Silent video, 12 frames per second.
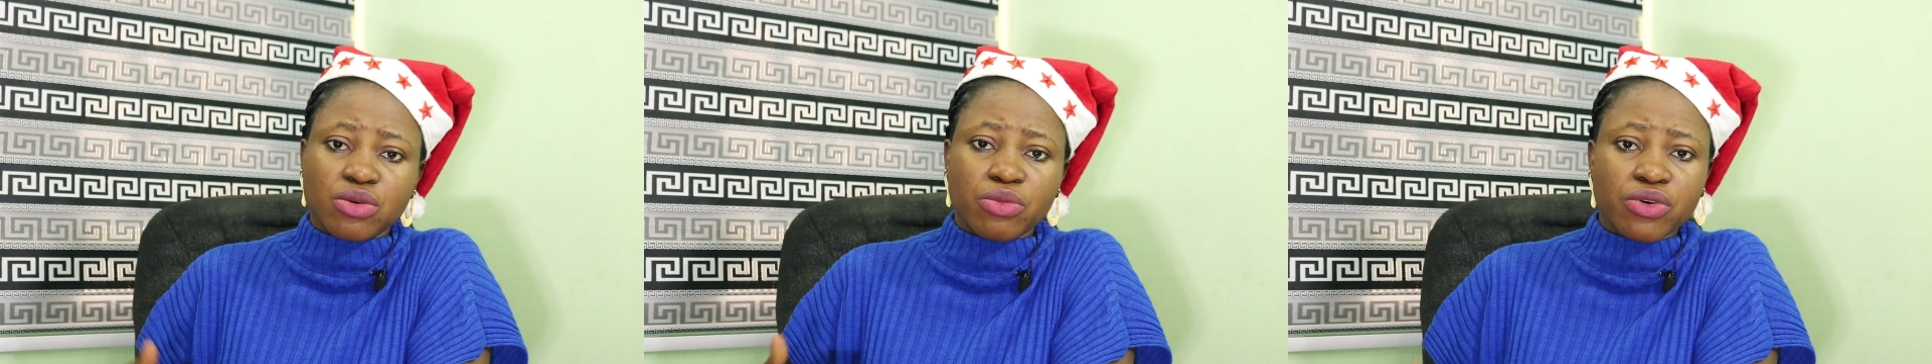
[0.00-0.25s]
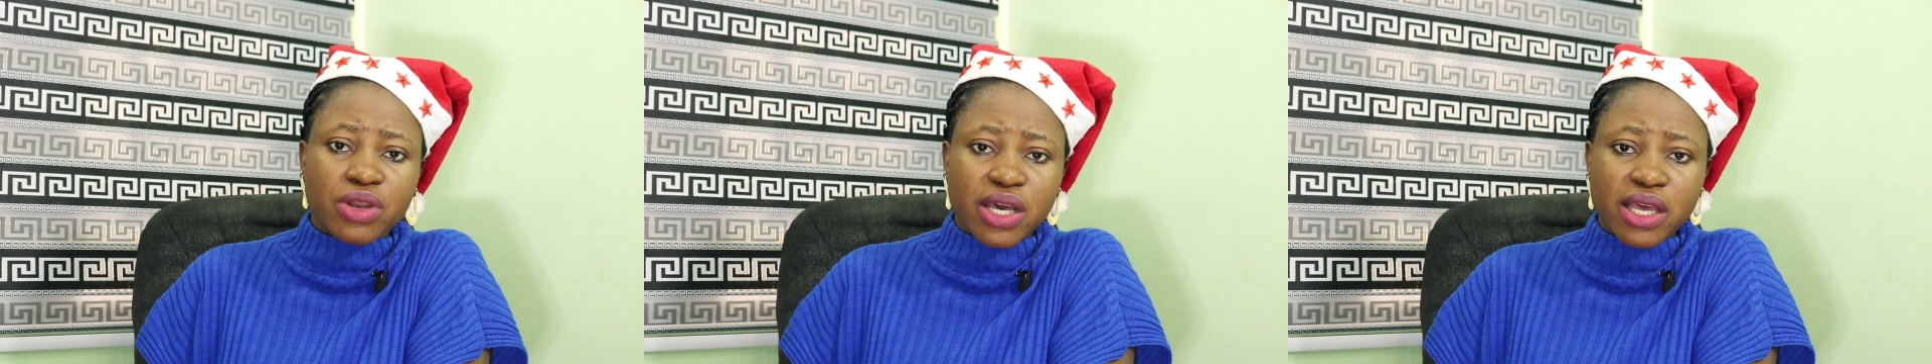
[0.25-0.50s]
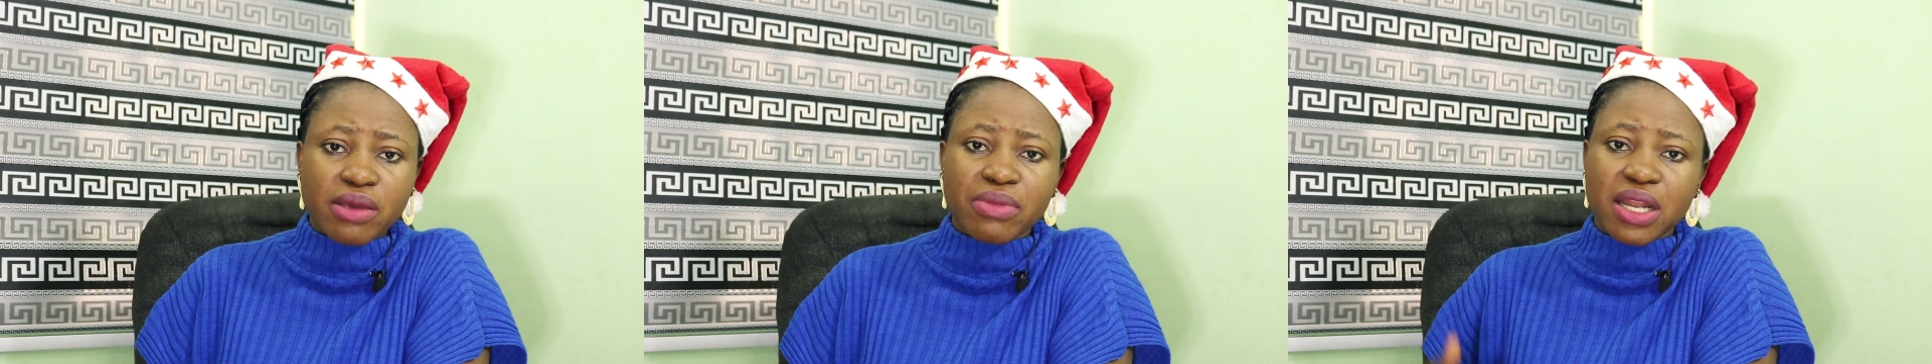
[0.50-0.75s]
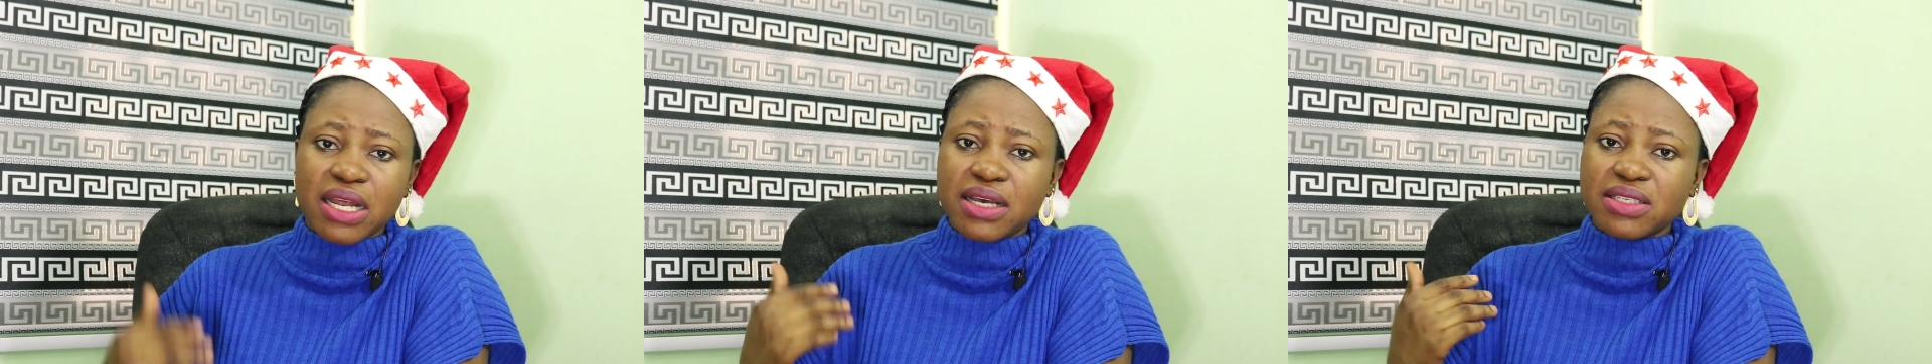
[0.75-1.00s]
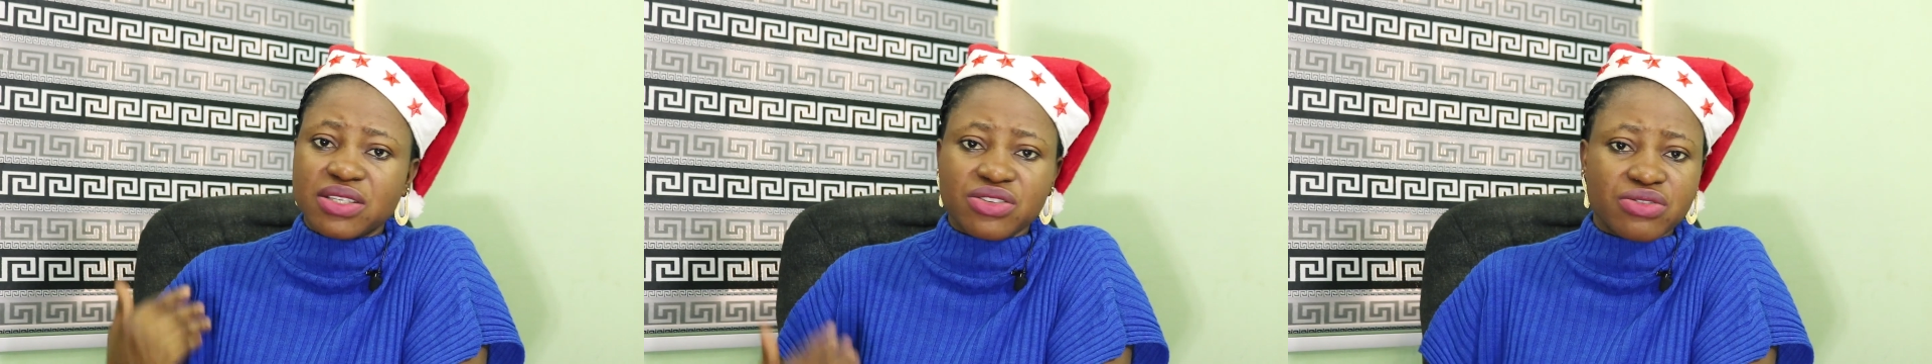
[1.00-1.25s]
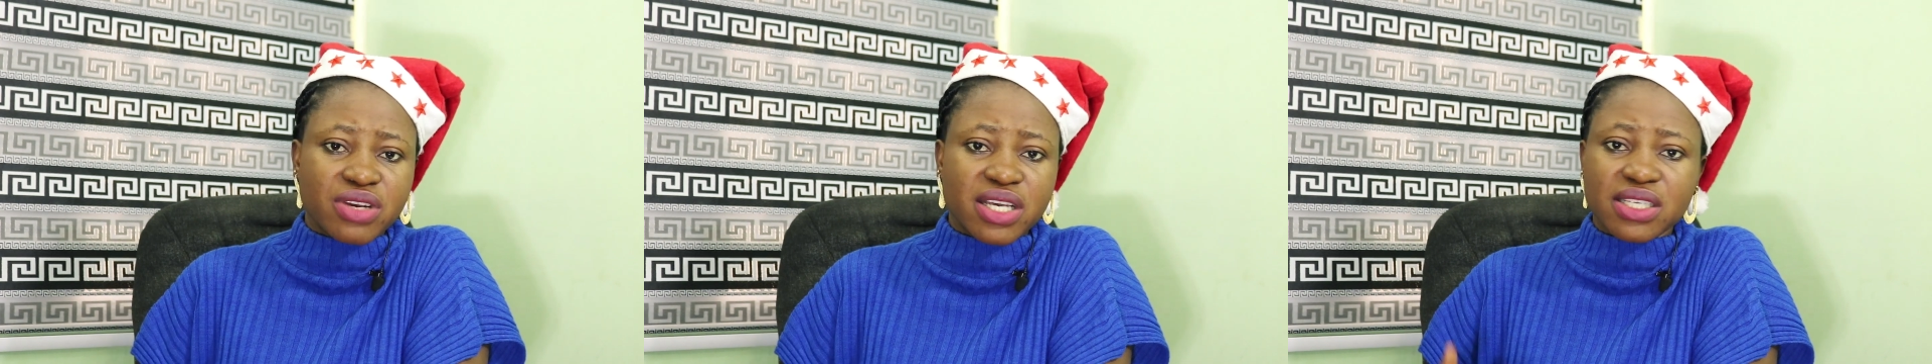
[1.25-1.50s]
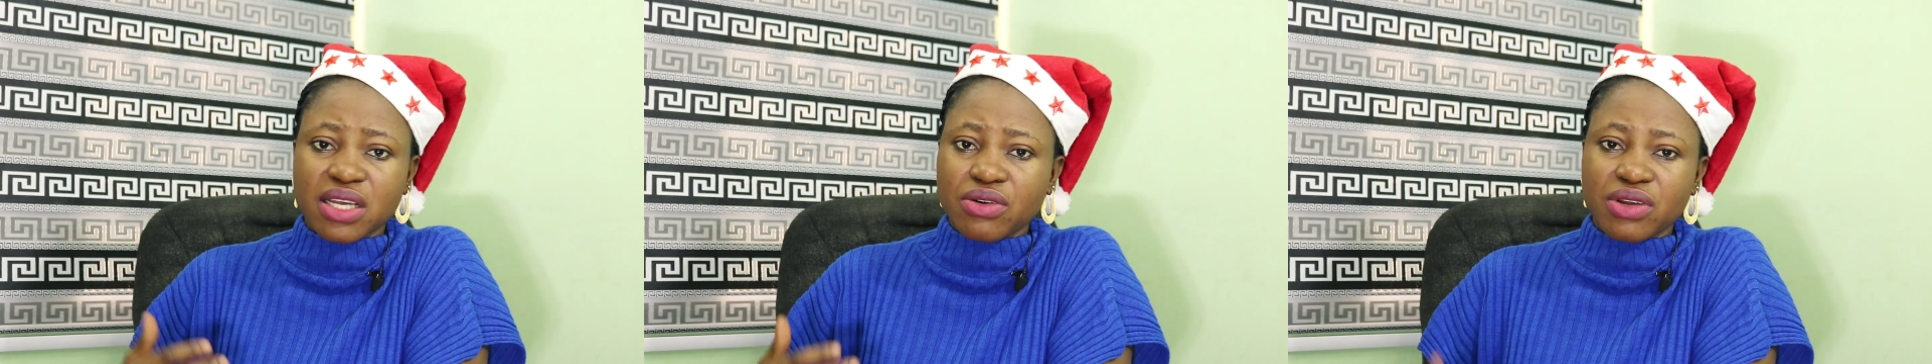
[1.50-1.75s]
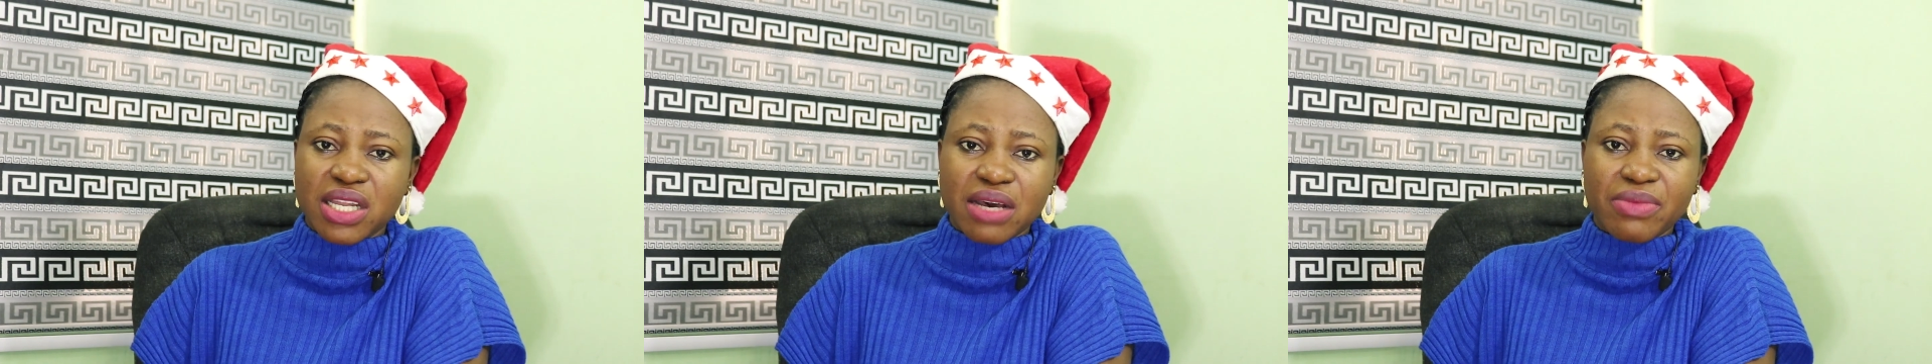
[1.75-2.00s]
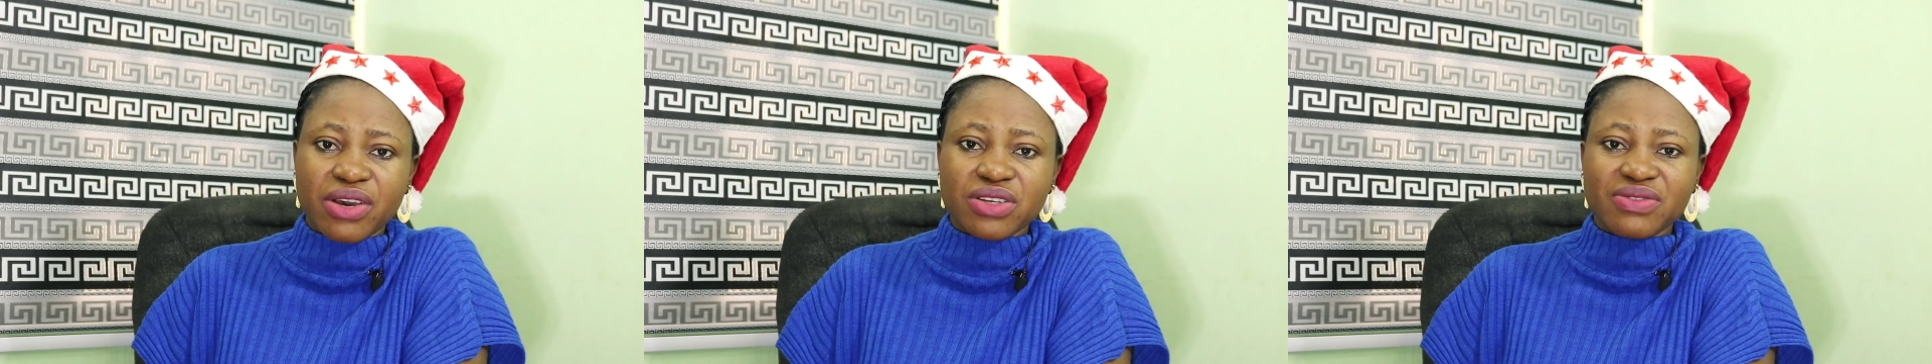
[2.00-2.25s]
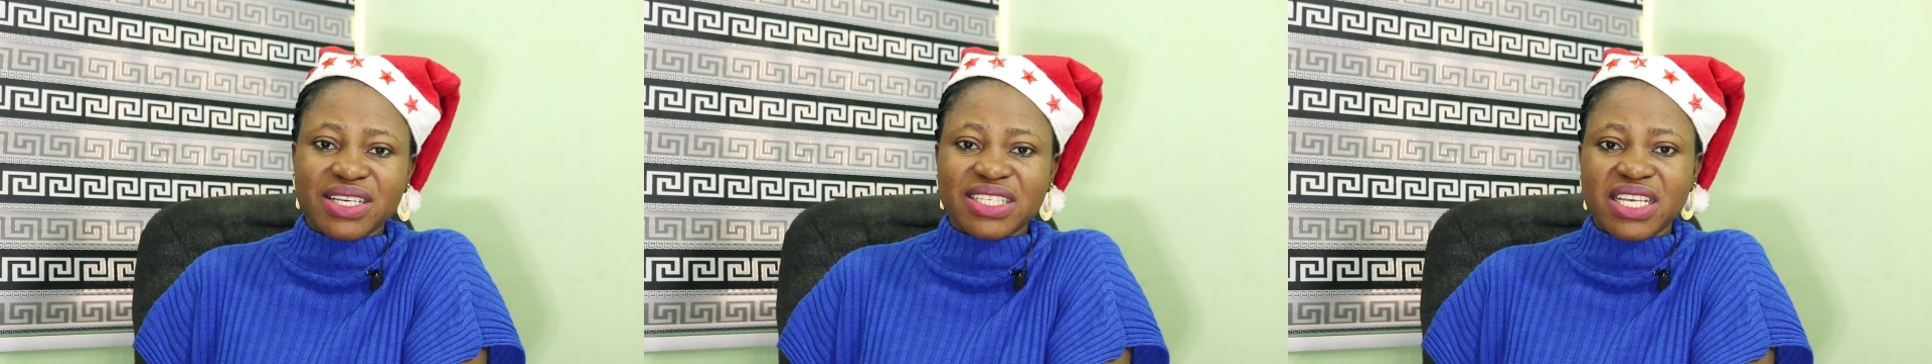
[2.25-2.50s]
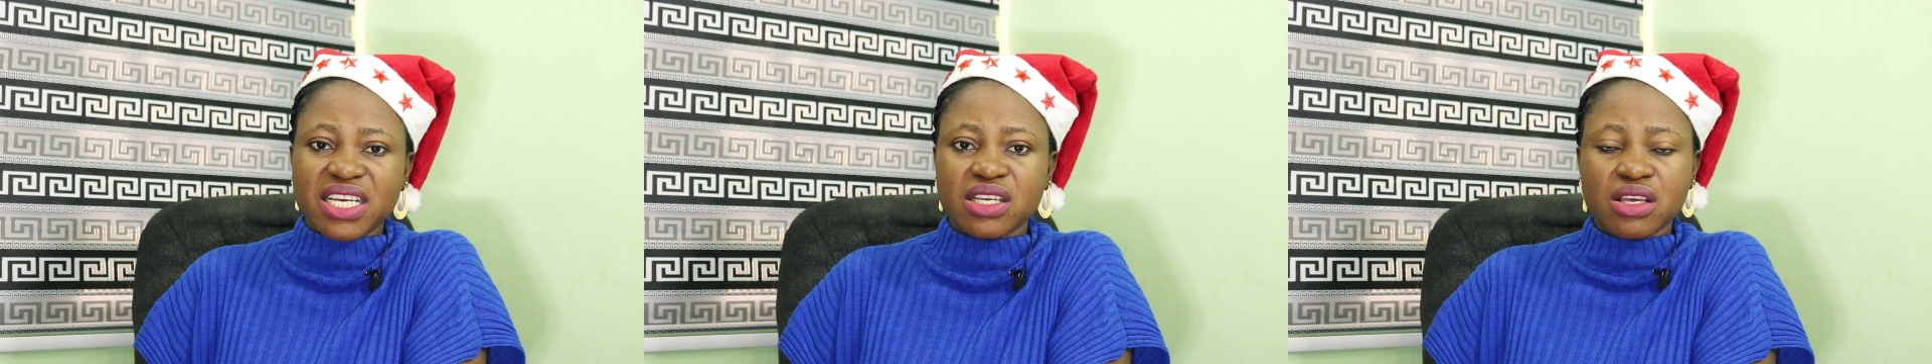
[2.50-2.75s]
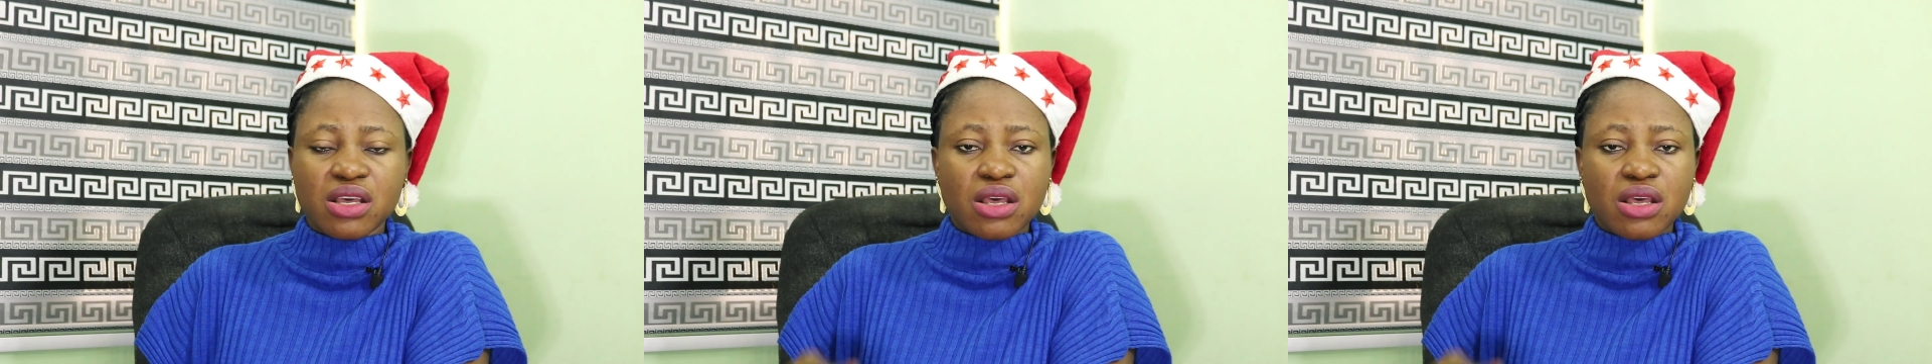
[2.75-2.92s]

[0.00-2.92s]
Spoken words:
hormonal imbalance, stress and all that. My husband said,